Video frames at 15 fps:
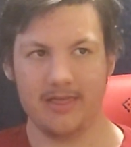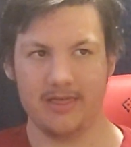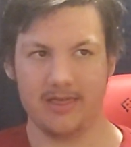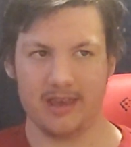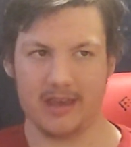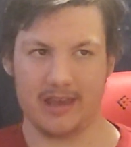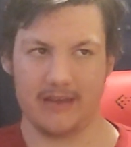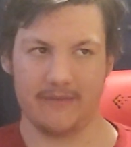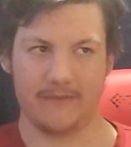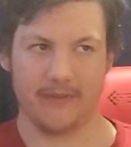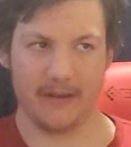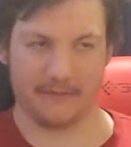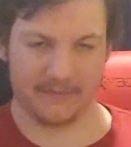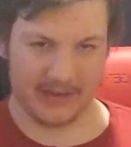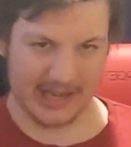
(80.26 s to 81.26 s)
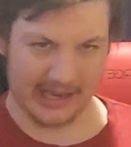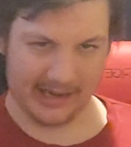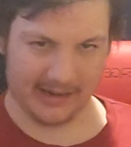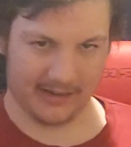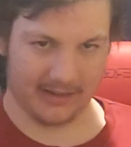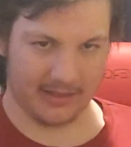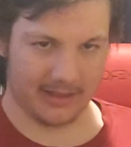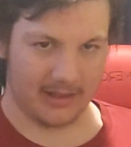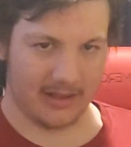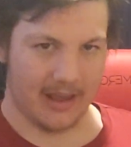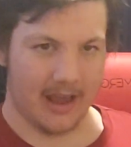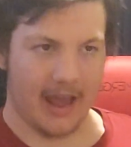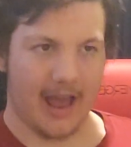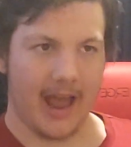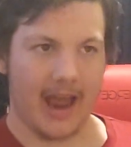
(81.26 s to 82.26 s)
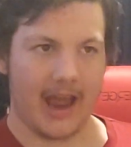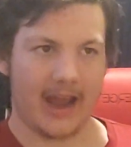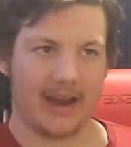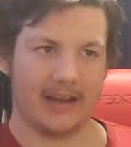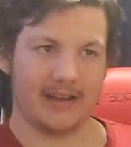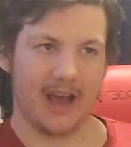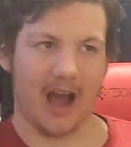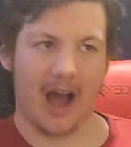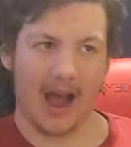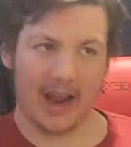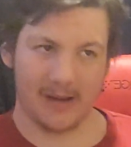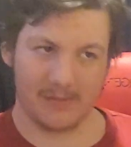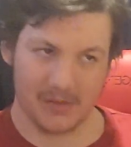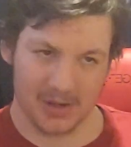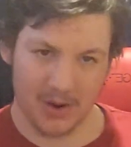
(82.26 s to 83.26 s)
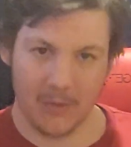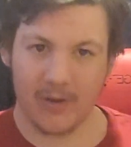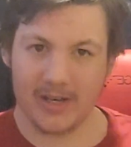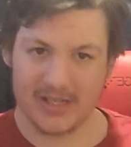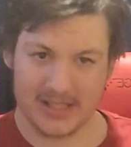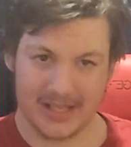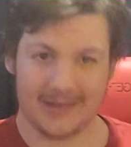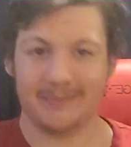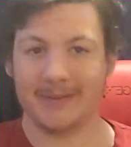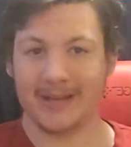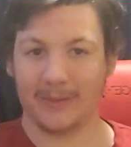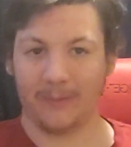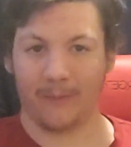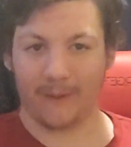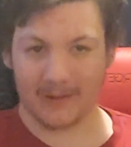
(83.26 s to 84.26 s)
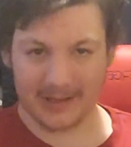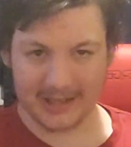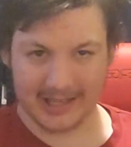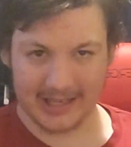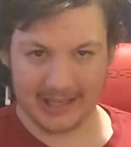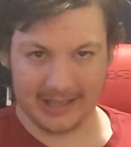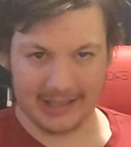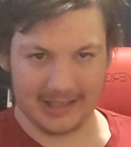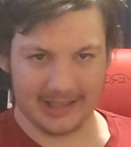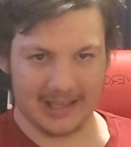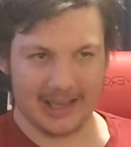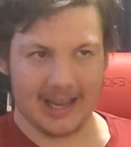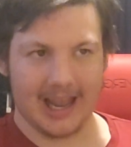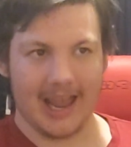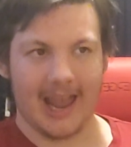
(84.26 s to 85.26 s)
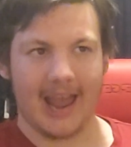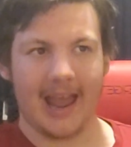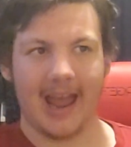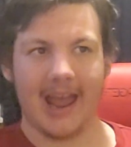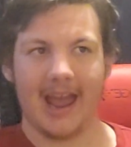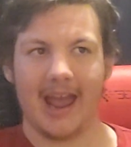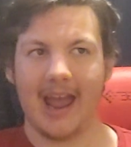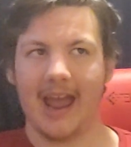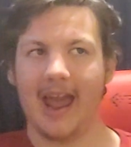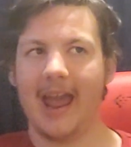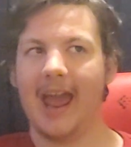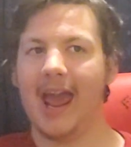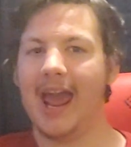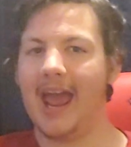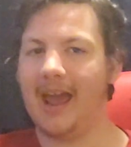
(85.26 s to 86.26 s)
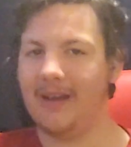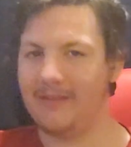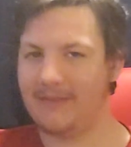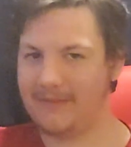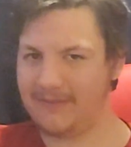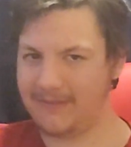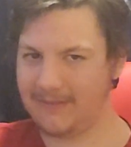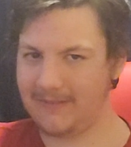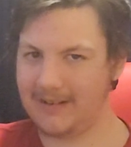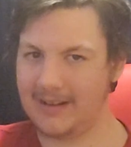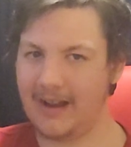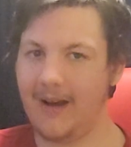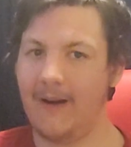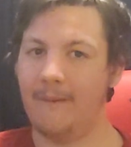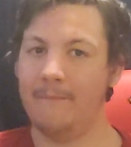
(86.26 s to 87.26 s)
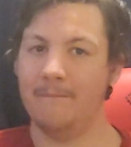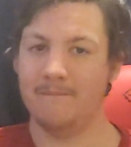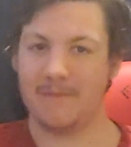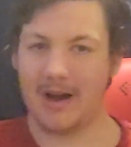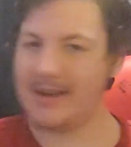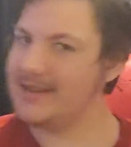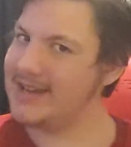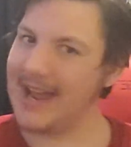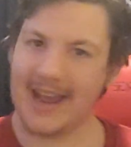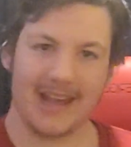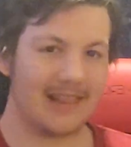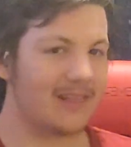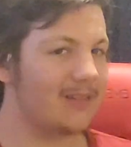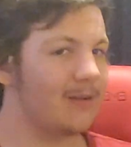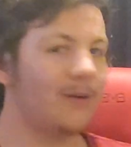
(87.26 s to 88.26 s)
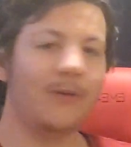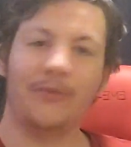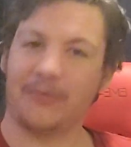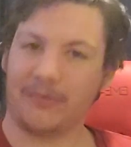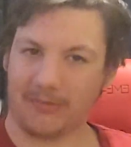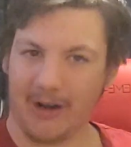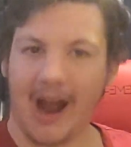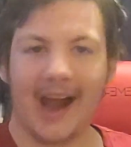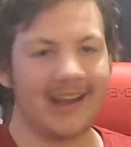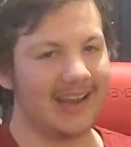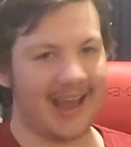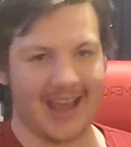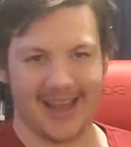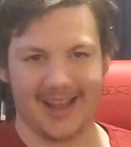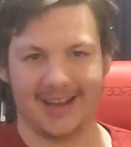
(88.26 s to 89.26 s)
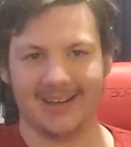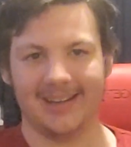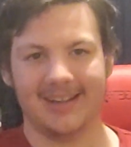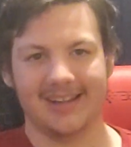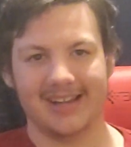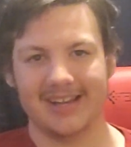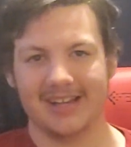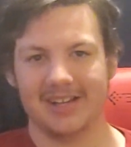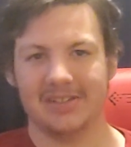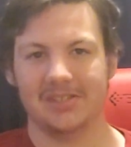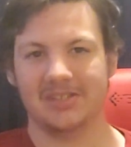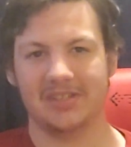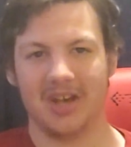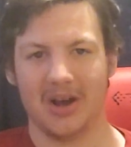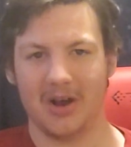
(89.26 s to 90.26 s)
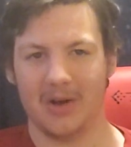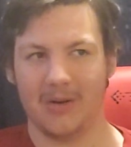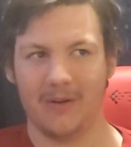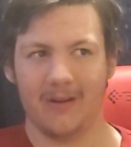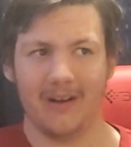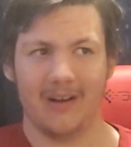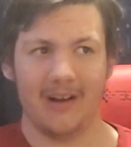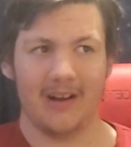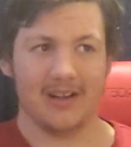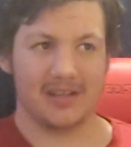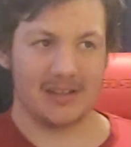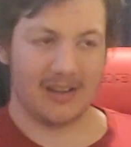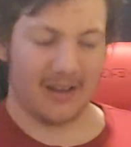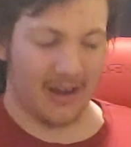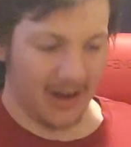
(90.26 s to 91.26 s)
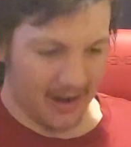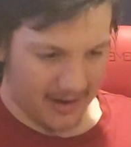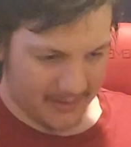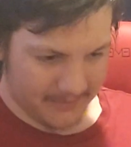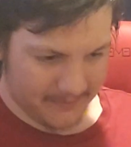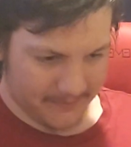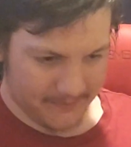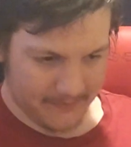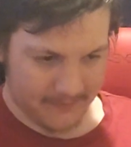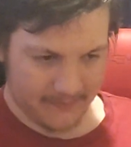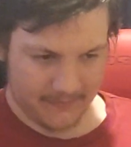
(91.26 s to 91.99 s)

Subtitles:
the 15th, and I am going to be working every Monday through Friday. So, I'm